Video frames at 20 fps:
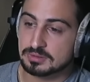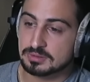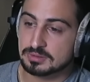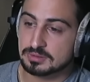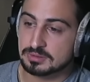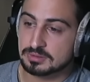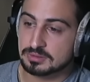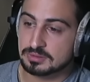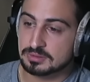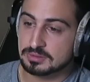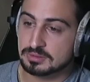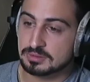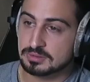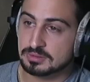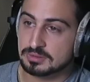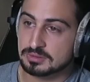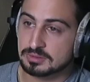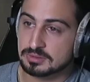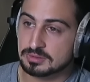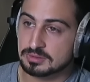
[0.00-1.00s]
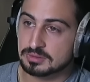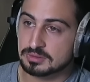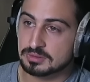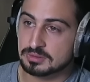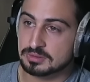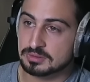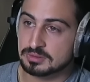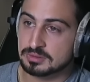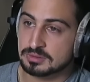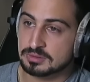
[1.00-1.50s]

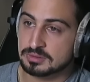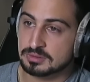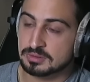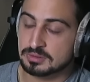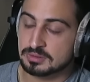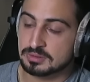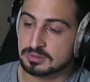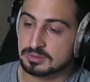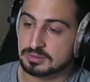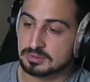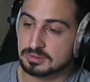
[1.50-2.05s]
The person shown says nothing.